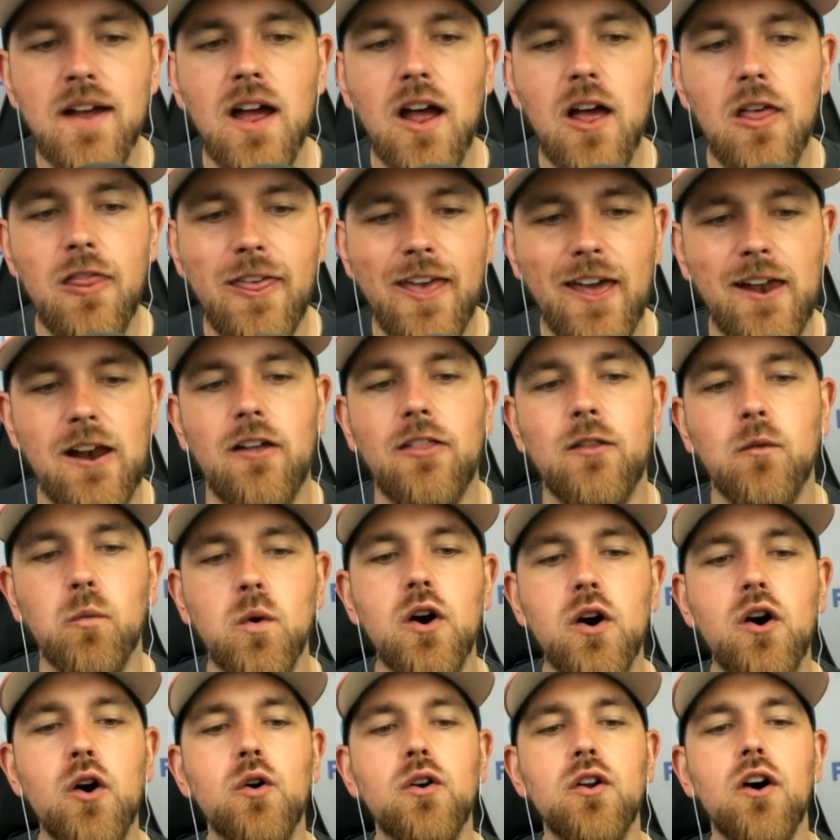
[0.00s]
than on the
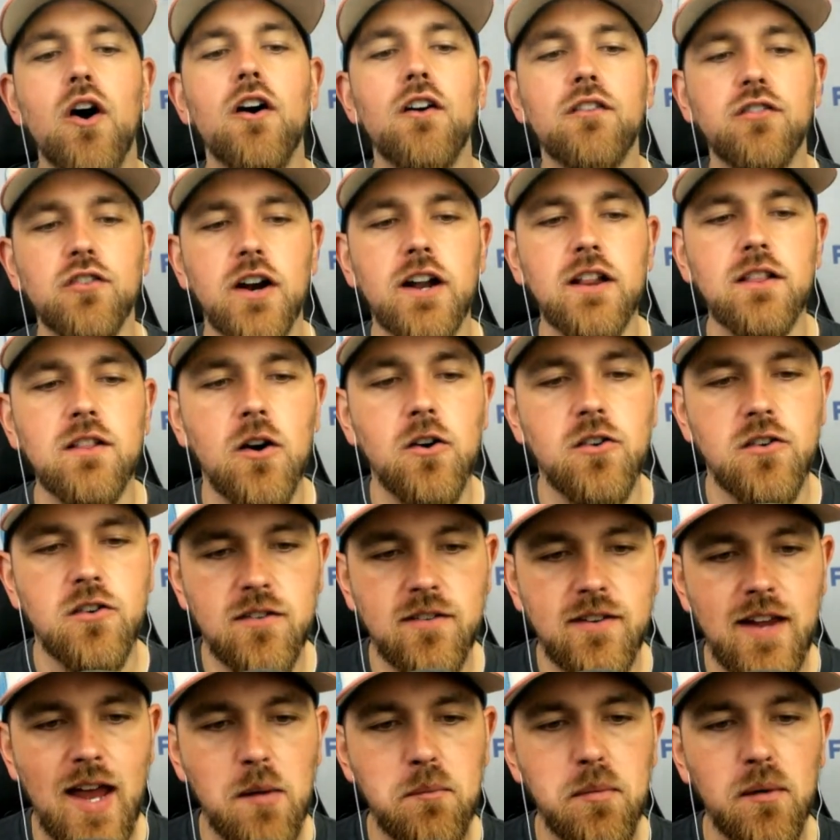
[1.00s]
road over a larger
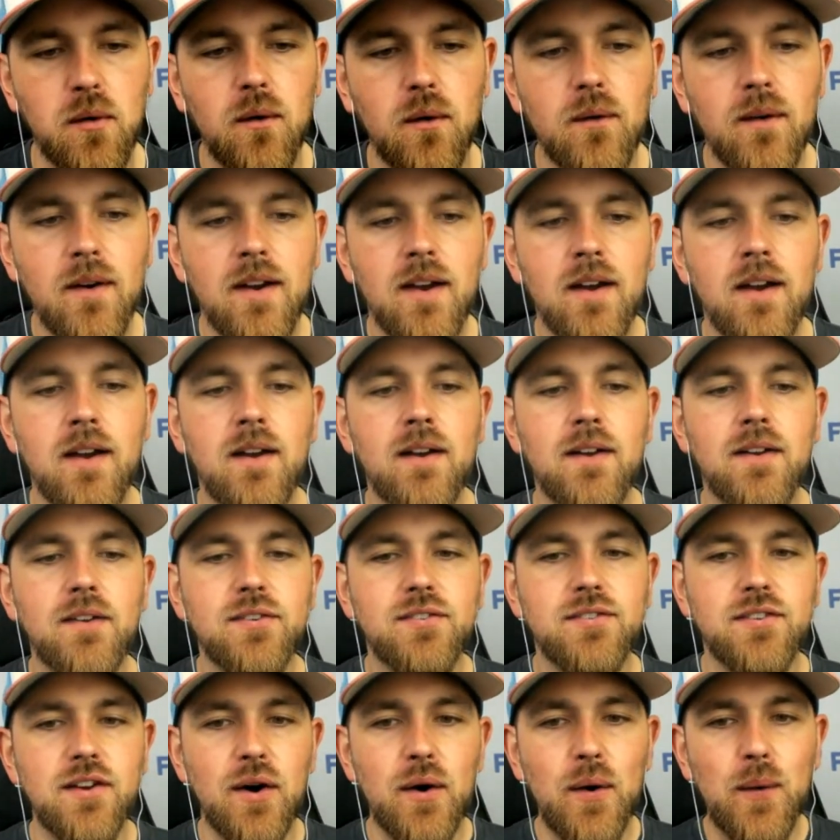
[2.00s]
sample.
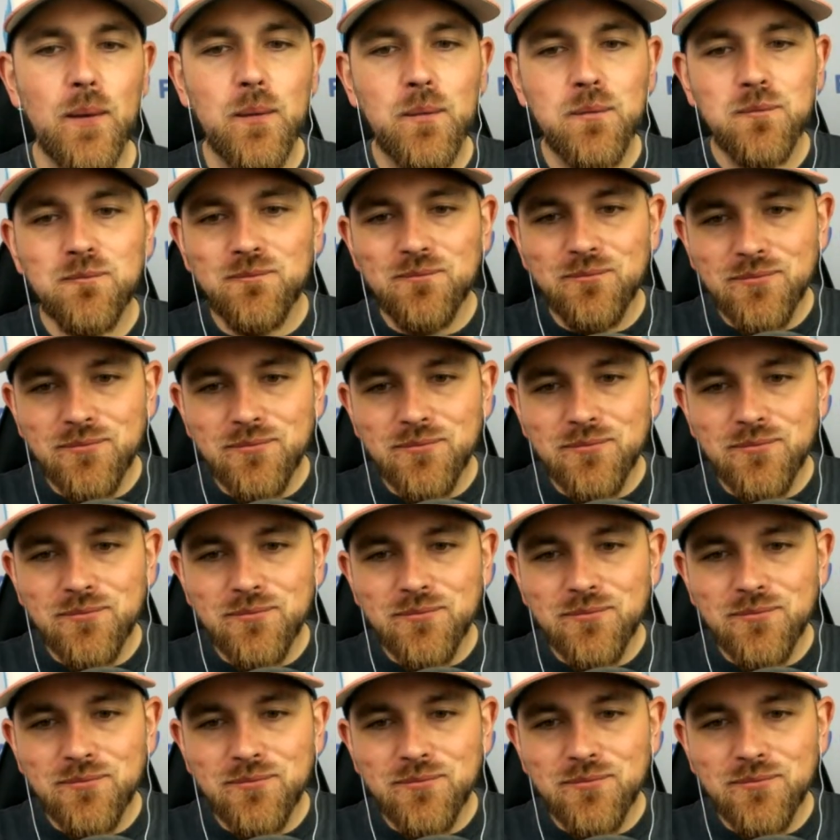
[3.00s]
So